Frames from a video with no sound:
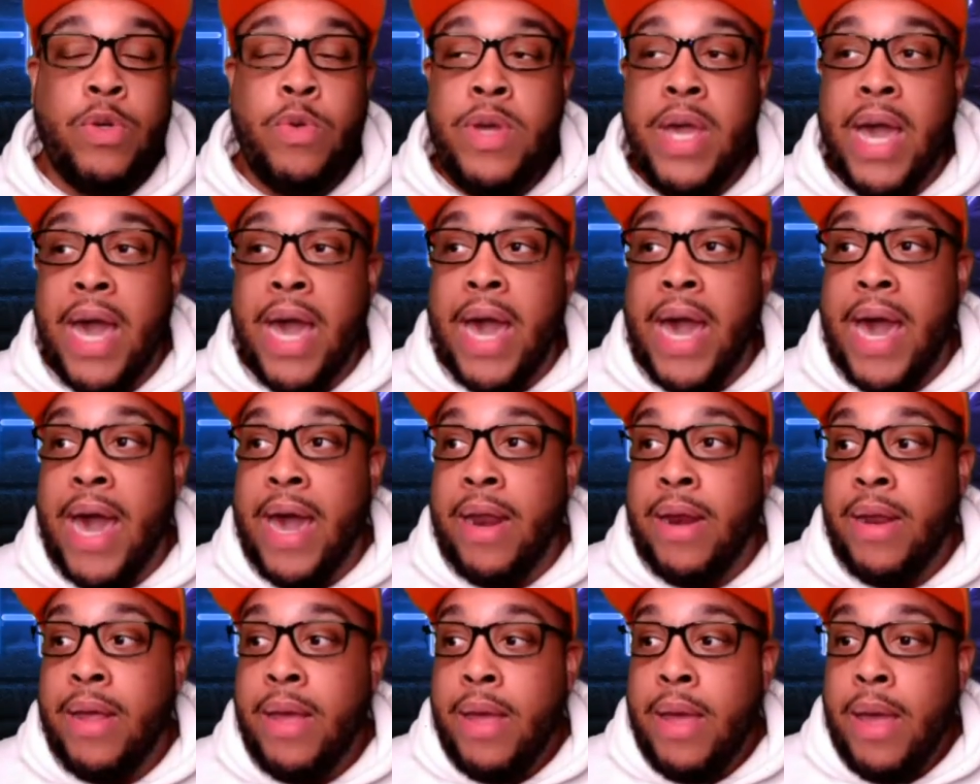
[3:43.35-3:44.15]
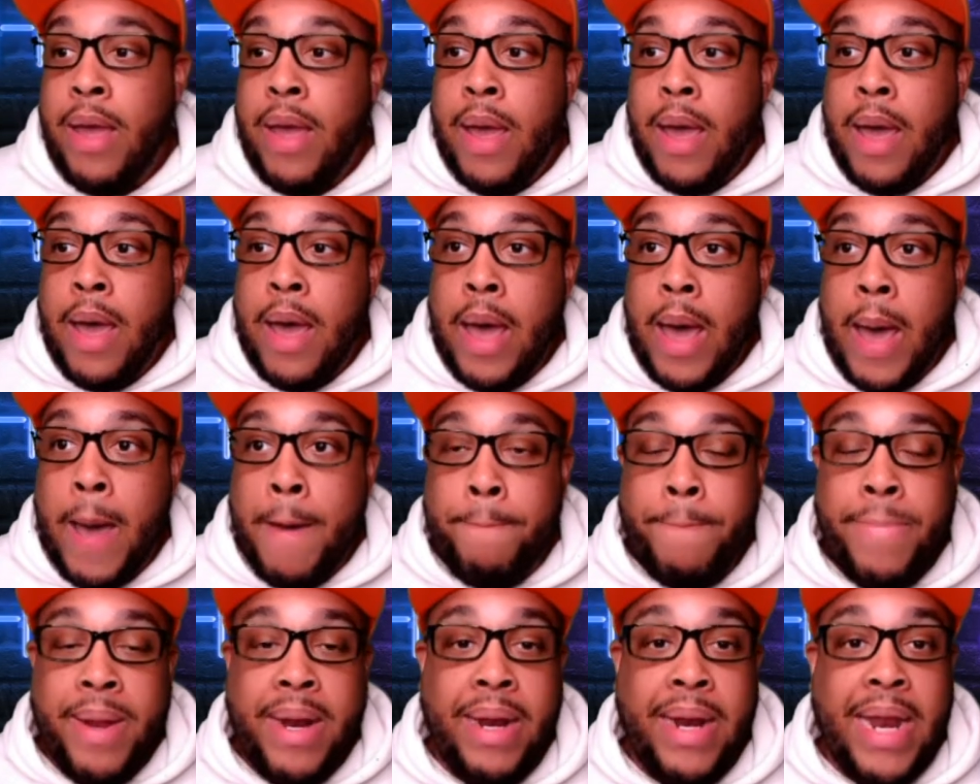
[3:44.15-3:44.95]
You got a
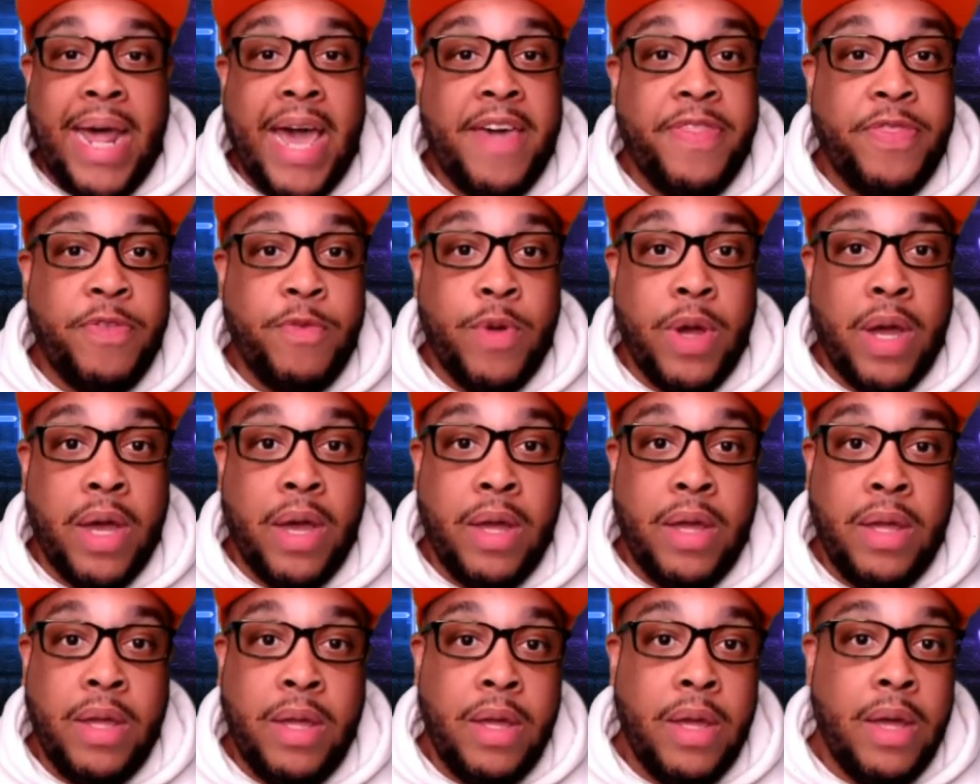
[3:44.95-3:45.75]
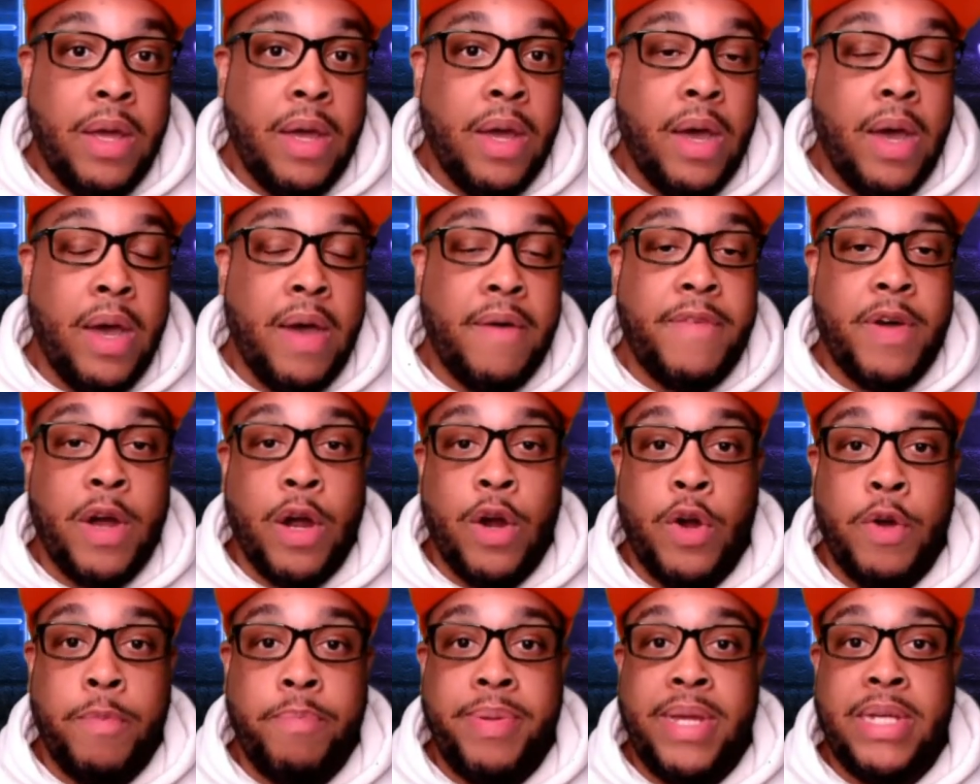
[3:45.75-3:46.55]
plethora of
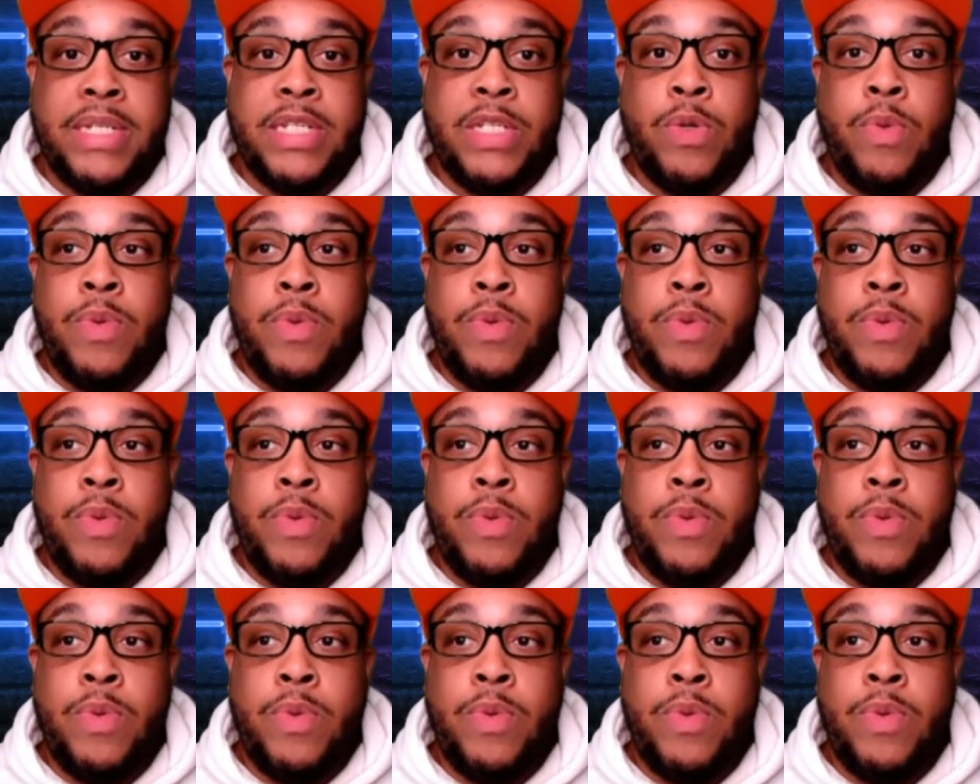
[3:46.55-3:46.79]
herpes.